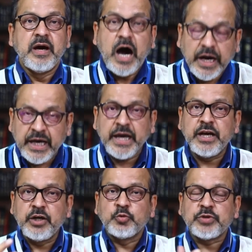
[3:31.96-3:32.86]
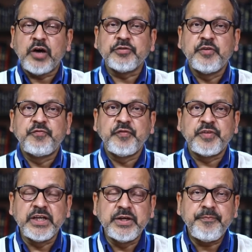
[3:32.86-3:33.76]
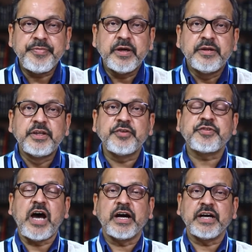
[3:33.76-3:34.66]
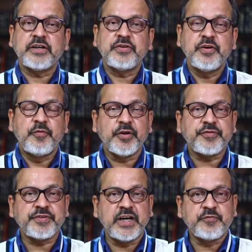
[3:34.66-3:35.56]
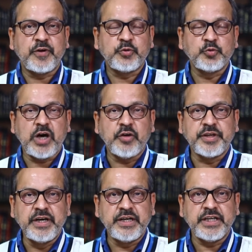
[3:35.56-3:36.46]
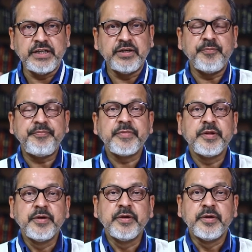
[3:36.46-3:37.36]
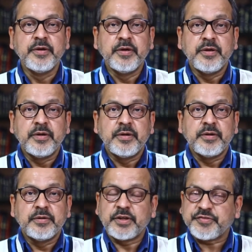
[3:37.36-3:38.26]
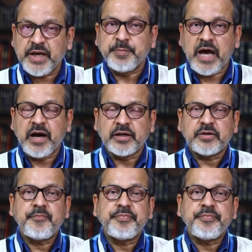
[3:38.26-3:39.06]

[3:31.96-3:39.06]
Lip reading: Again in 2015, this target was set for 2018, the same target.